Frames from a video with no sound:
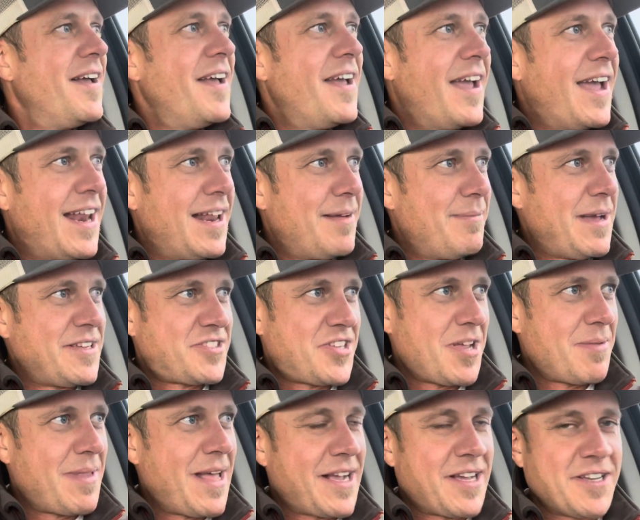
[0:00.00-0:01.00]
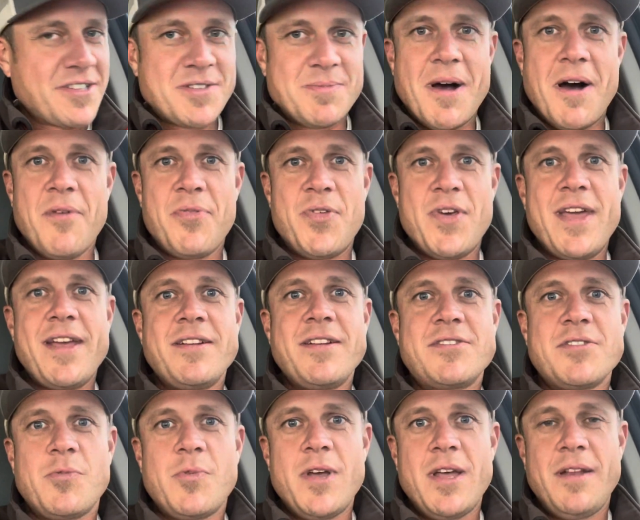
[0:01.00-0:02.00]
And it may seem like a small thing
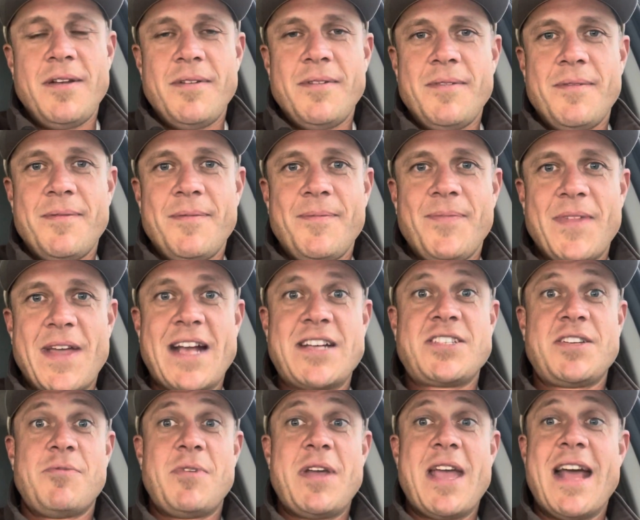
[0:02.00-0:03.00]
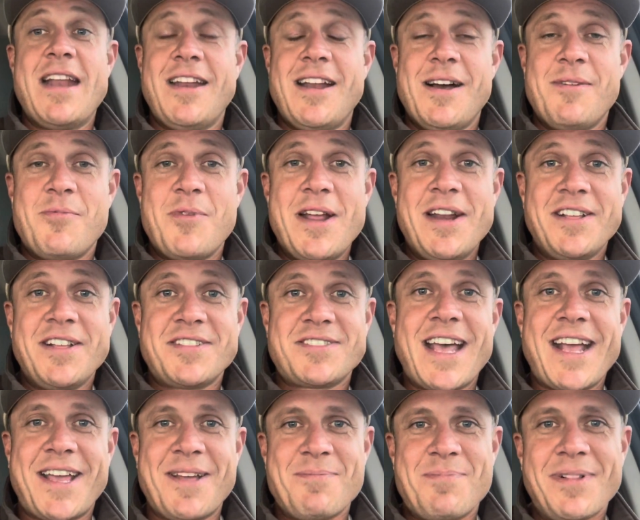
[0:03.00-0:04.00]
to win. Actually, we ended up winning
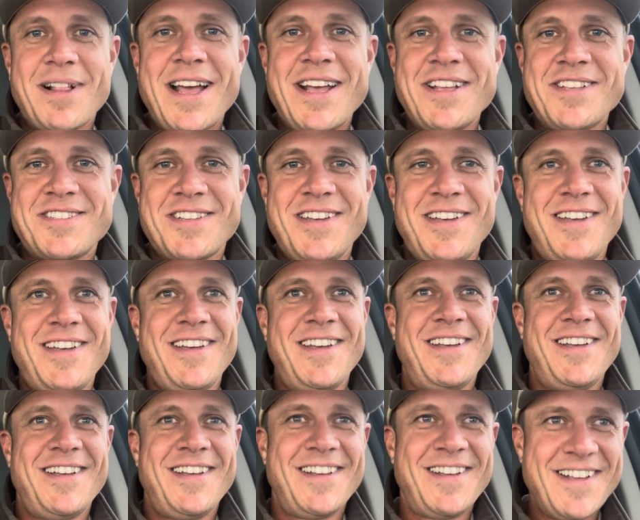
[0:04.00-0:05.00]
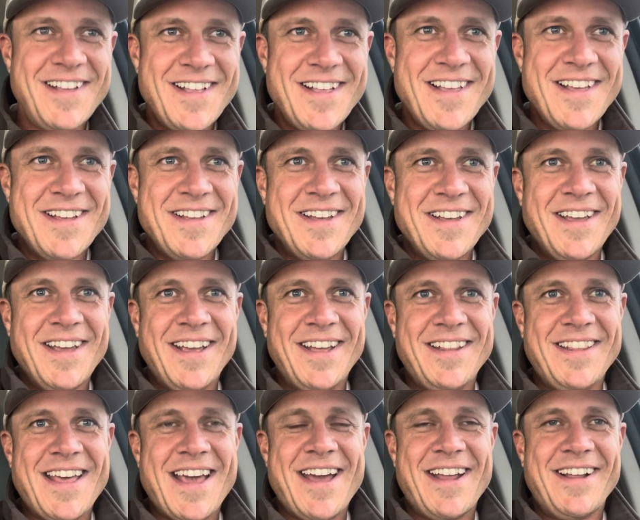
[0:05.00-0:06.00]
2nd place
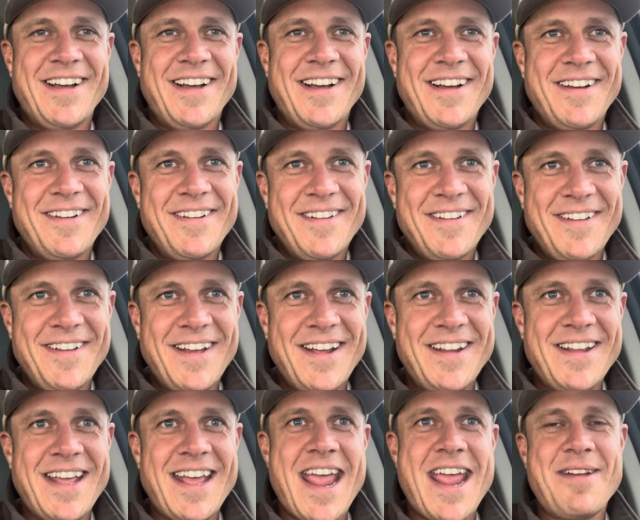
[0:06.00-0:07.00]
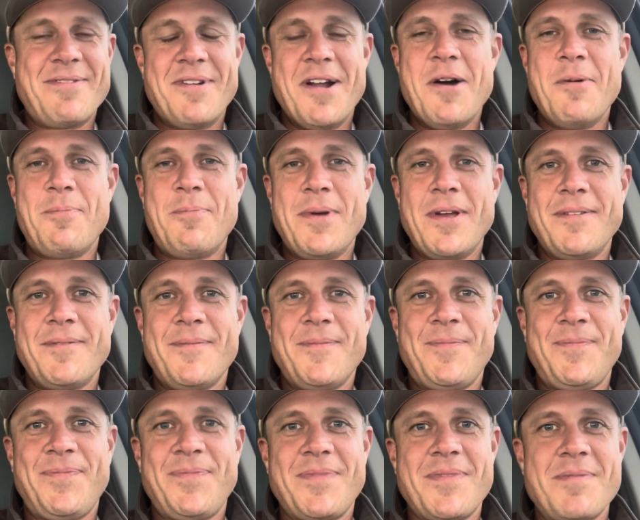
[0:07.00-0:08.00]
in the 8 roping.
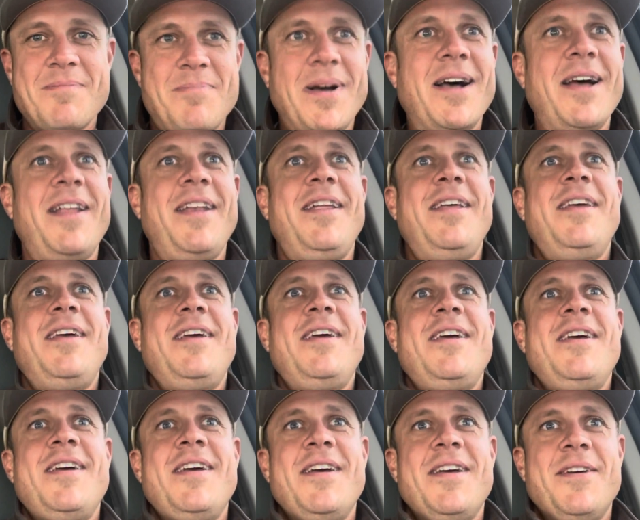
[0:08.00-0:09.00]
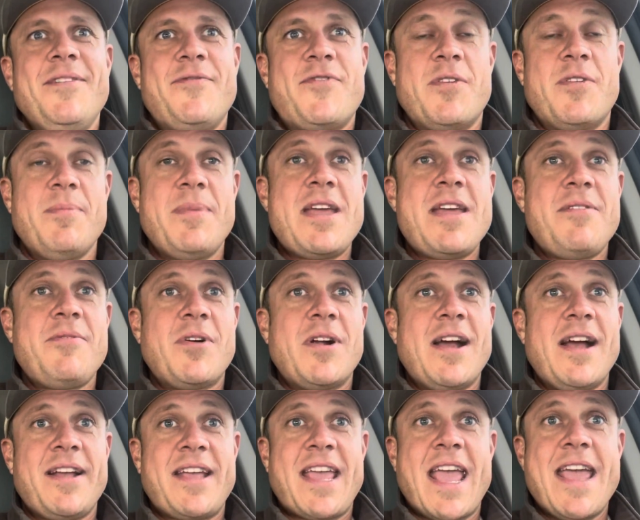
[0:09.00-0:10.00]
But for me, where
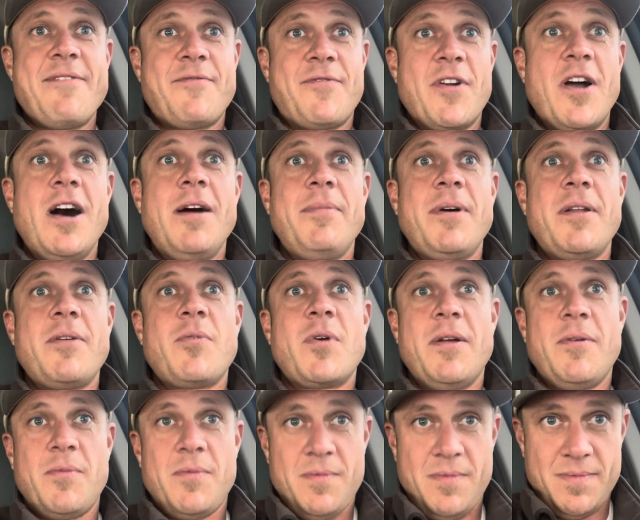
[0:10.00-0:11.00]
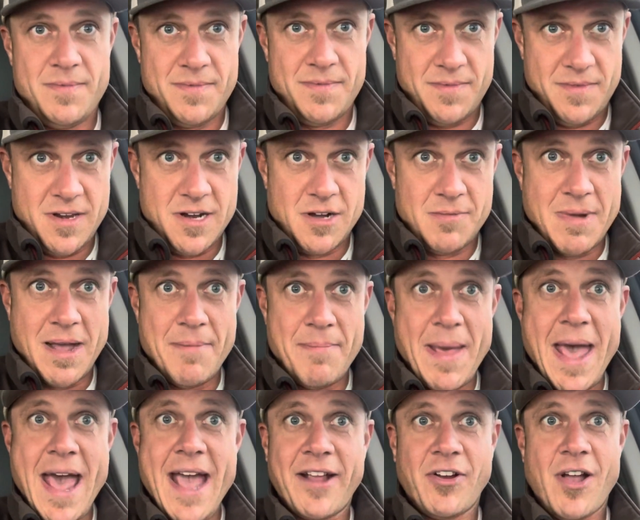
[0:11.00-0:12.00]
I came from and where, you know, my
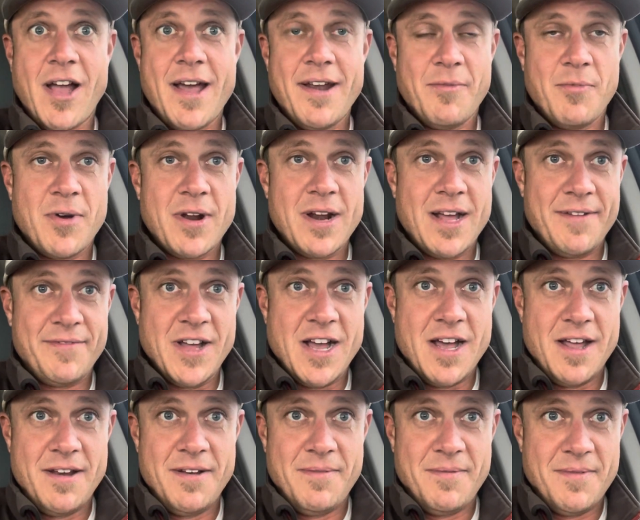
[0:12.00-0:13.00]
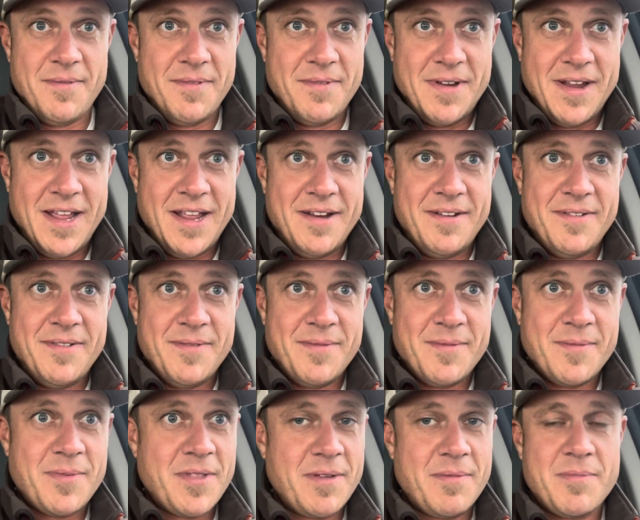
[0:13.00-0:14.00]
background and what I've done
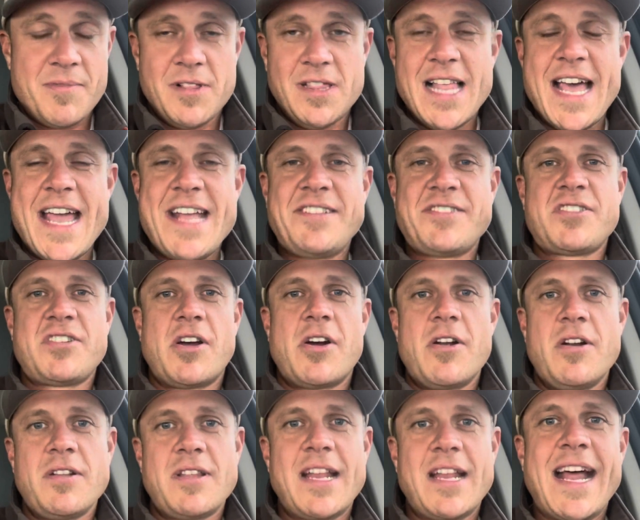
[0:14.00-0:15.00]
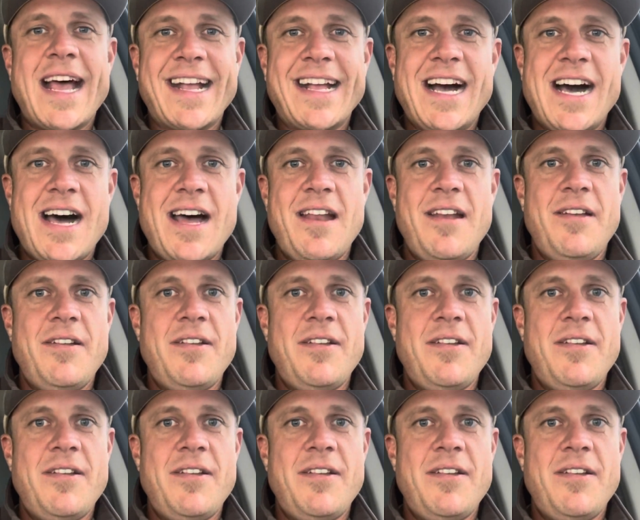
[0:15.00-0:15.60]
and the late start that I got,